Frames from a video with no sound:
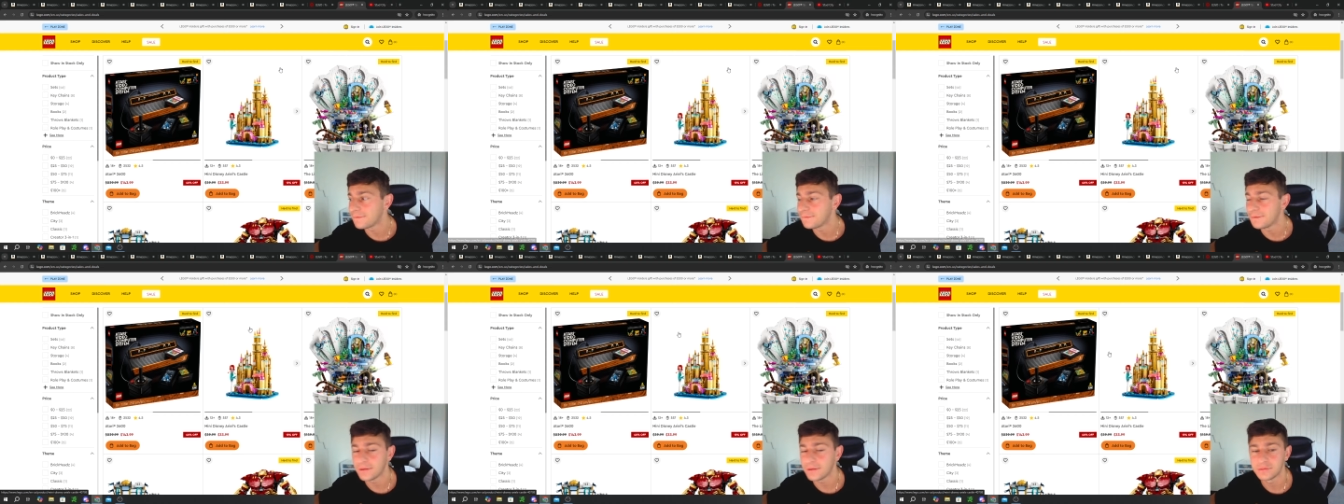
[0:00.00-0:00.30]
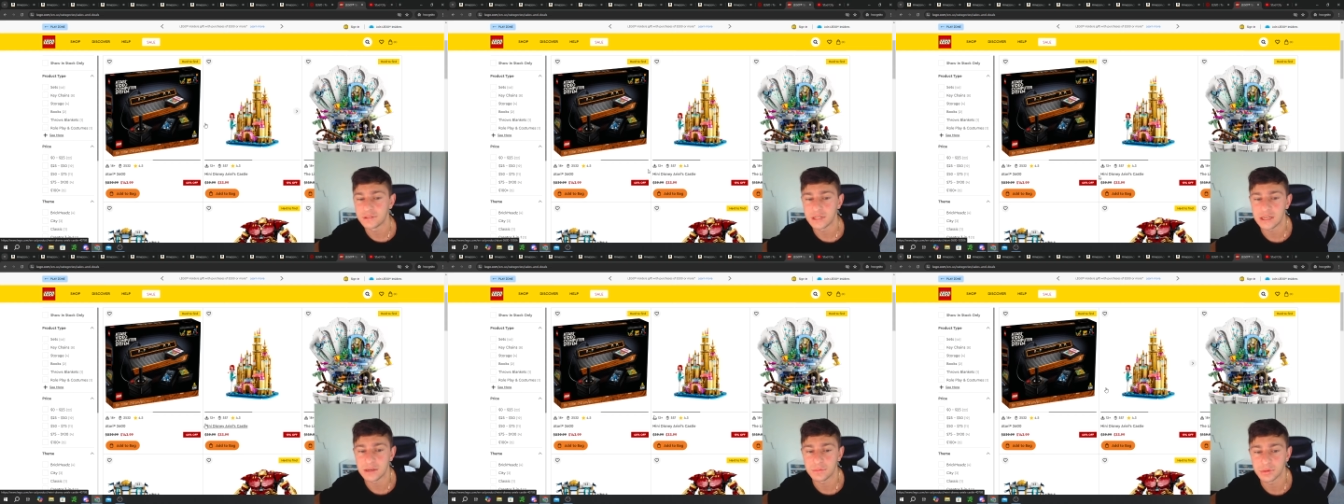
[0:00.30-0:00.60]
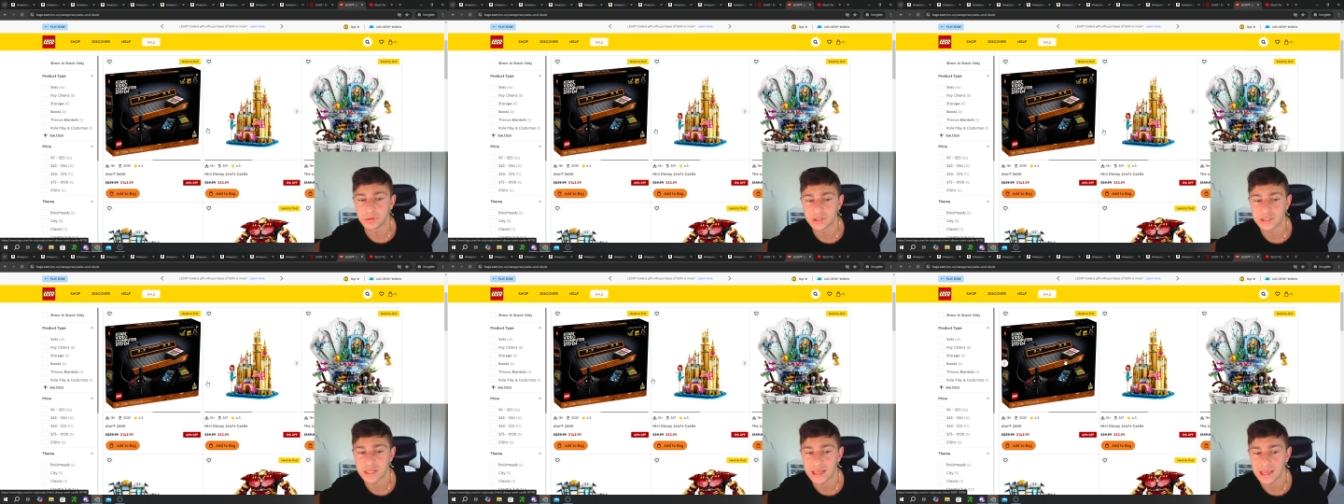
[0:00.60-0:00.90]

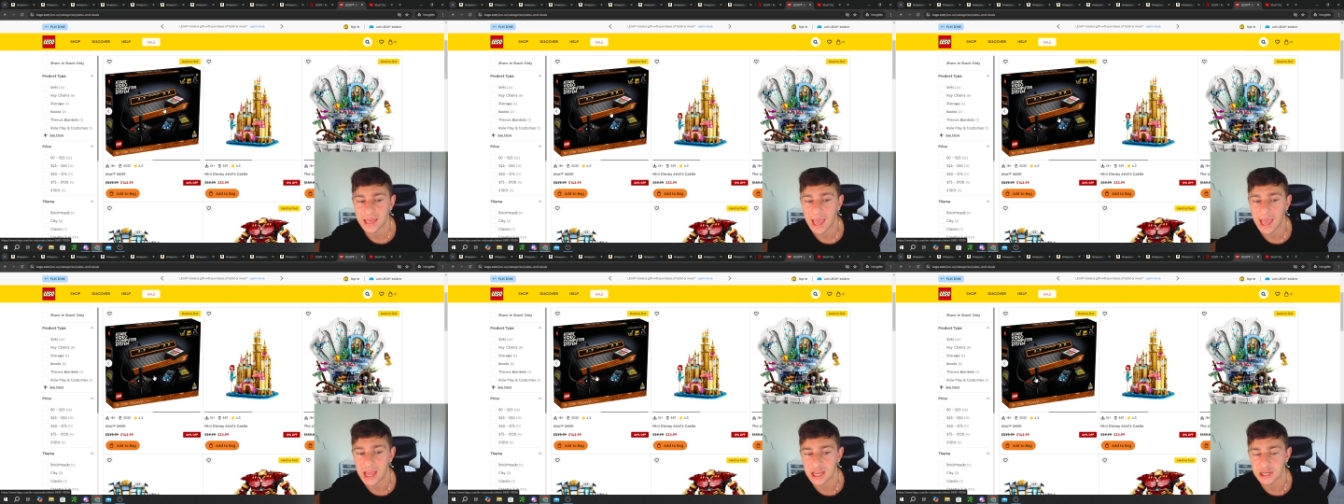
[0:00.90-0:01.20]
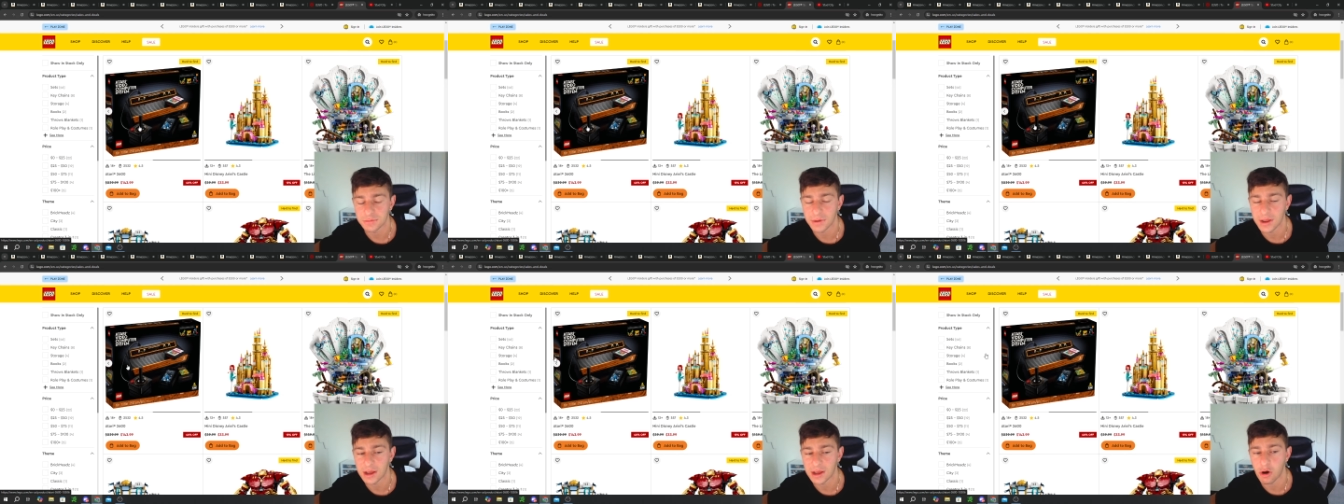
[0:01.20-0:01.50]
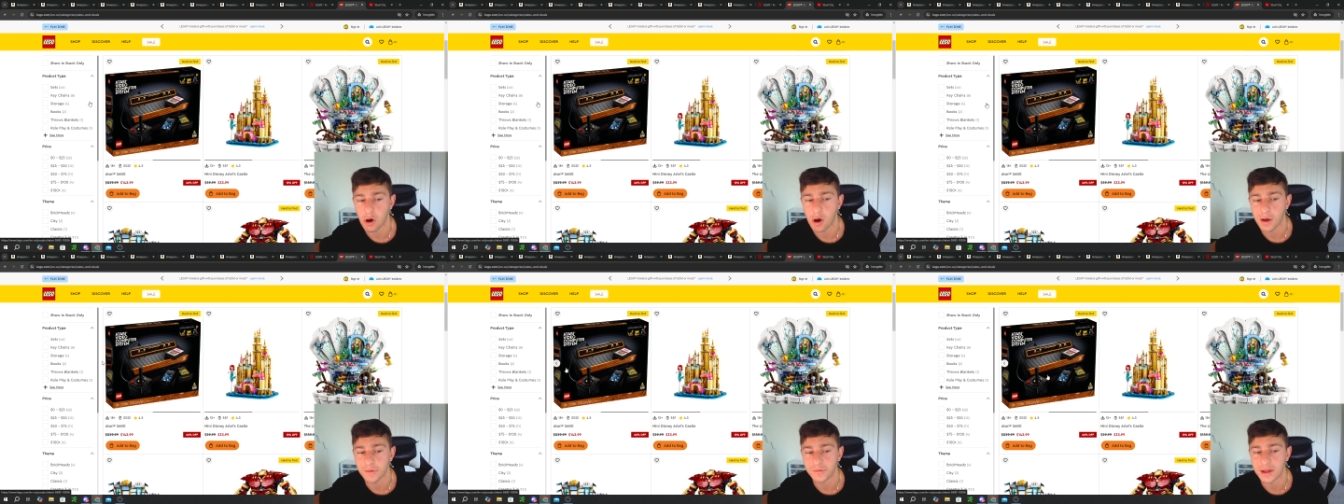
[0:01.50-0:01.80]
15% cashback
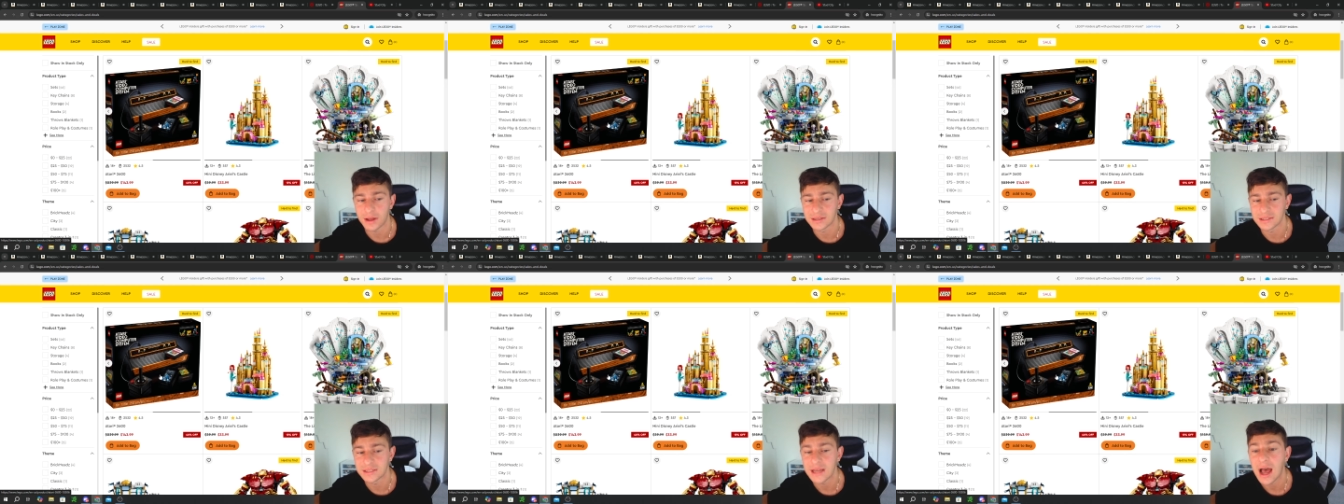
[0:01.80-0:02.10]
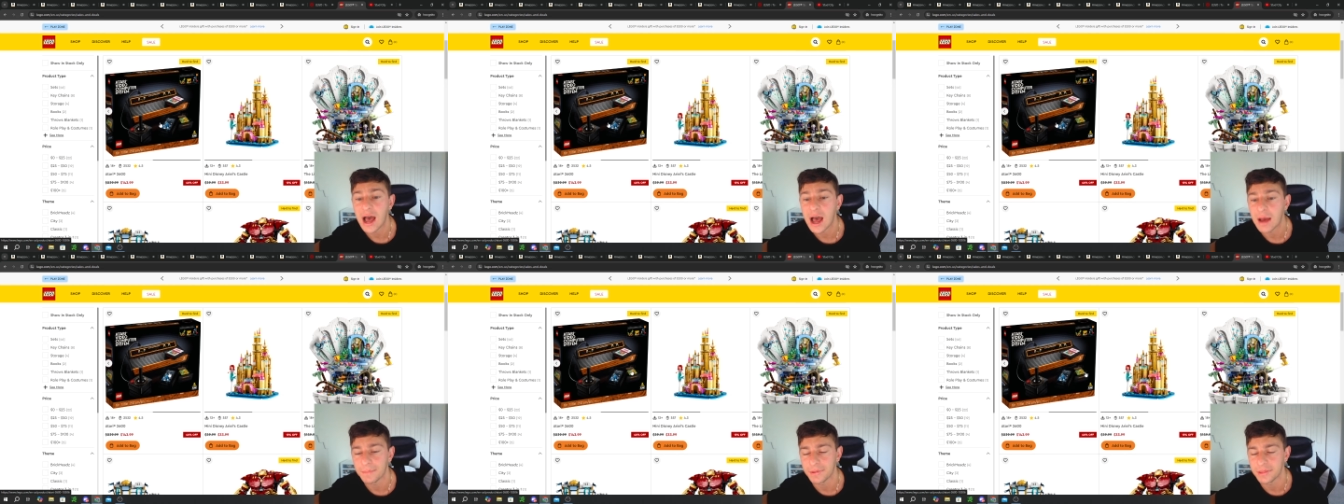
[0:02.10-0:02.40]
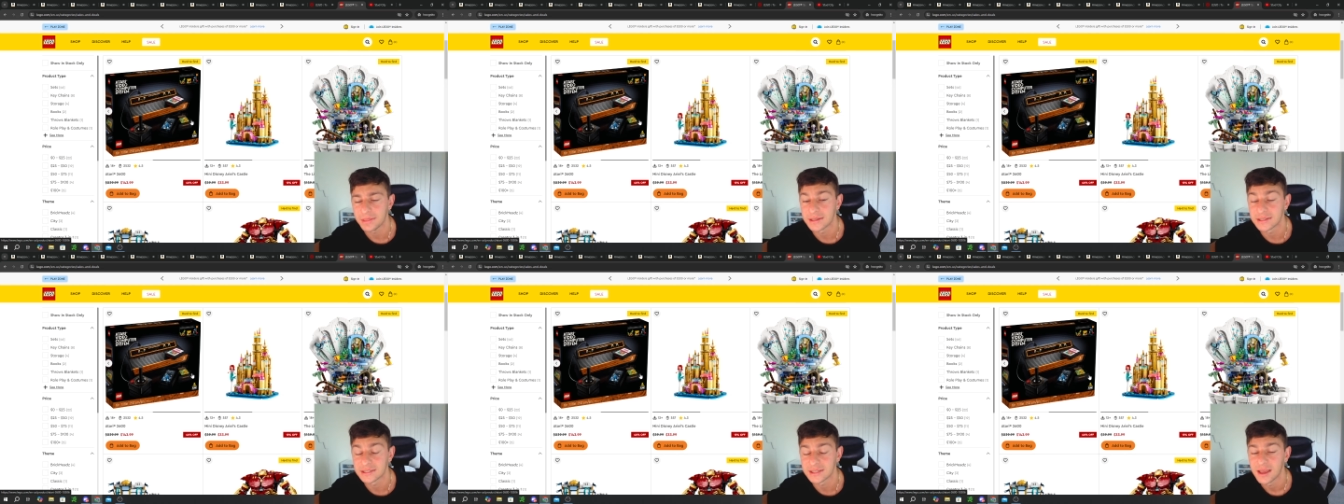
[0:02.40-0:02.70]
off on top
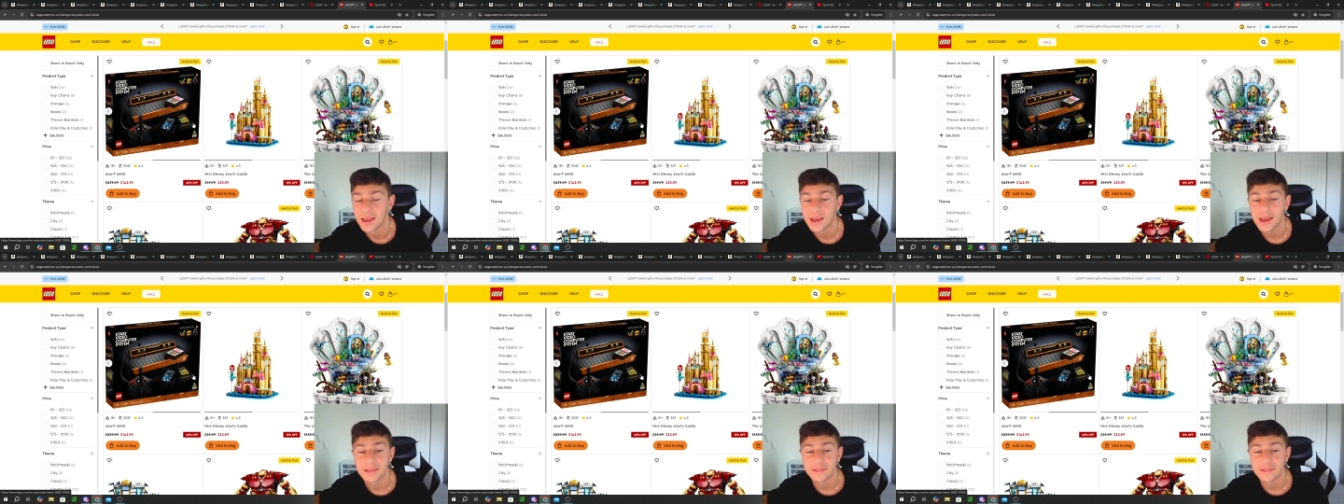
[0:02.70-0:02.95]
of this.